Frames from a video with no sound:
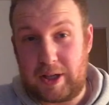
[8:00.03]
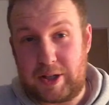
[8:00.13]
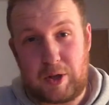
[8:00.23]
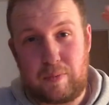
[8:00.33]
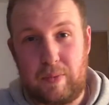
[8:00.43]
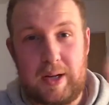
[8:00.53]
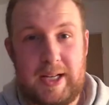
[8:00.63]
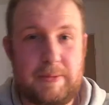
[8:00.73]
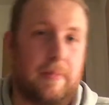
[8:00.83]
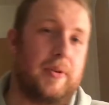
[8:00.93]
at the top of my
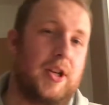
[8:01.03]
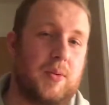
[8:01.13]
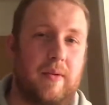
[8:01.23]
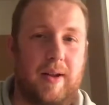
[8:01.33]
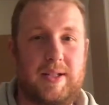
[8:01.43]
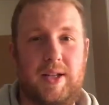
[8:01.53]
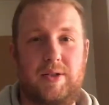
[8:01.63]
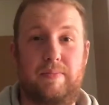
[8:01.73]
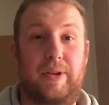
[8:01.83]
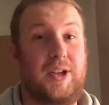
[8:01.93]
list, but
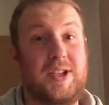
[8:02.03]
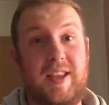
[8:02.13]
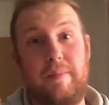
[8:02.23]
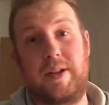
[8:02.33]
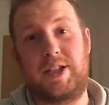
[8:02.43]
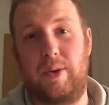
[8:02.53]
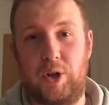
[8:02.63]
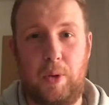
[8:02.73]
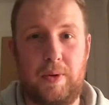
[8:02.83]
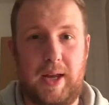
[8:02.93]
because they've been so
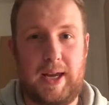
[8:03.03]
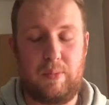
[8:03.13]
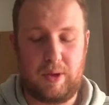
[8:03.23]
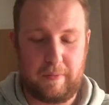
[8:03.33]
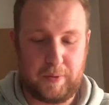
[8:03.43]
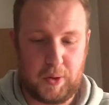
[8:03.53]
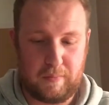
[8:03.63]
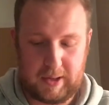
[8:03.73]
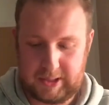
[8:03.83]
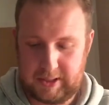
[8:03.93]
accommodating with a few
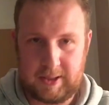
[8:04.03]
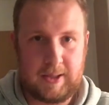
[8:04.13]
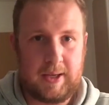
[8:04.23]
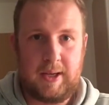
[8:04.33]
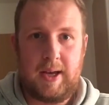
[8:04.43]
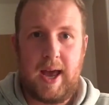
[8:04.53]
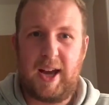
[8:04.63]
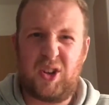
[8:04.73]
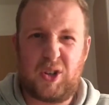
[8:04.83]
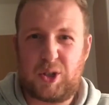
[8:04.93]
of us
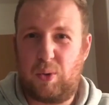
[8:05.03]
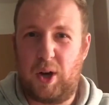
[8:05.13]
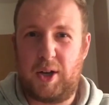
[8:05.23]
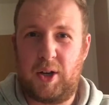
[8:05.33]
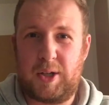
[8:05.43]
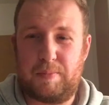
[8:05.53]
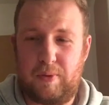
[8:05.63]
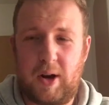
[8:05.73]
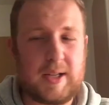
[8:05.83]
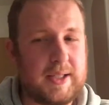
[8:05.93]
and got us quite a nice
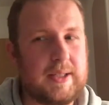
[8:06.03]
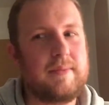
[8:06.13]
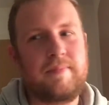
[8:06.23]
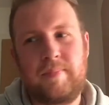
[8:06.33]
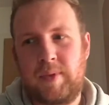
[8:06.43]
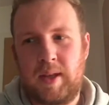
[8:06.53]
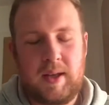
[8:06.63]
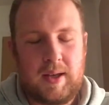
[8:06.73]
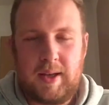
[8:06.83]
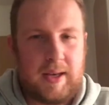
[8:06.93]
price,
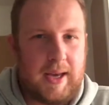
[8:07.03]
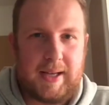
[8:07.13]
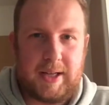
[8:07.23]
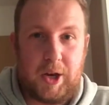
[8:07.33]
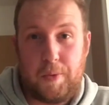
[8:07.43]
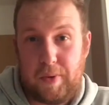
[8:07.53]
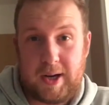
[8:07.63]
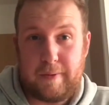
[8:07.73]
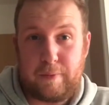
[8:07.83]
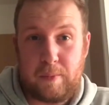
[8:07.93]
it's a
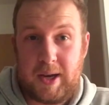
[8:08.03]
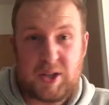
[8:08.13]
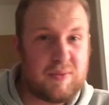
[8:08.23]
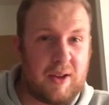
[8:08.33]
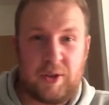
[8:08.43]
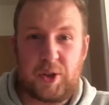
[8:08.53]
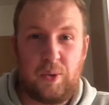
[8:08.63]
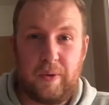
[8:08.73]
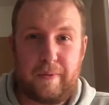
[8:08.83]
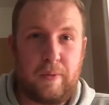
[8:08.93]
no-brainer for me. It's round the
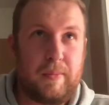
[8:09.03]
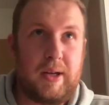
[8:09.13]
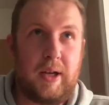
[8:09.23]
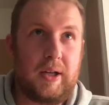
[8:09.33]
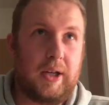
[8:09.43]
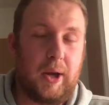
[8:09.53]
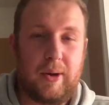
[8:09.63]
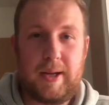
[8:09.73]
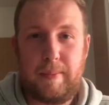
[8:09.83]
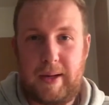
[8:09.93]
corner from me. I can go
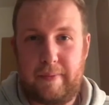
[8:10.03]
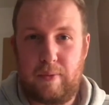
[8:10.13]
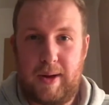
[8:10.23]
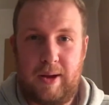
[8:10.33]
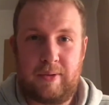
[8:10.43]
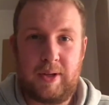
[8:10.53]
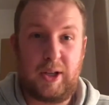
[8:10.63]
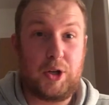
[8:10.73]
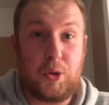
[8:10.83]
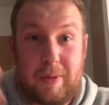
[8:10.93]
and nip and have a round. I
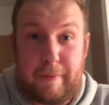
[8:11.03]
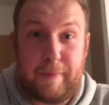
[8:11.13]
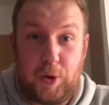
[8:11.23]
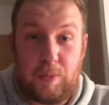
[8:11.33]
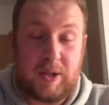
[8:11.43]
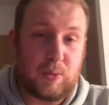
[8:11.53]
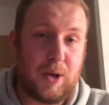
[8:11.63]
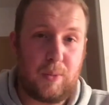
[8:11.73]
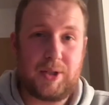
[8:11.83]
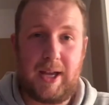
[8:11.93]
can do a bit of filming as
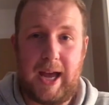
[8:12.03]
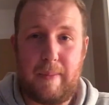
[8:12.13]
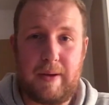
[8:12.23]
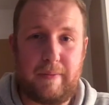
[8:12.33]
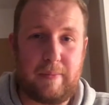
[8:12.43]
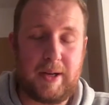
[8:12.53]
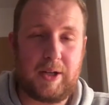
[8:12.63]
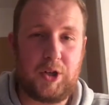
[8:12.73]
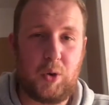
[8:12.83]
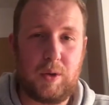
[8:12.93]
well, which they're happy for me to
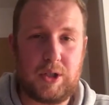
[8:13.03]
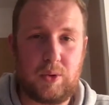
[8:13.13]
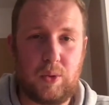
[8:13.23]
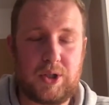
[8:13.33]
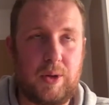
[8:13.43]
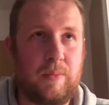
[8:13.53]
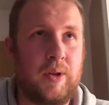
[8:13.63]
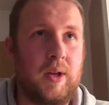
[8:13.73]
do, which is awesome.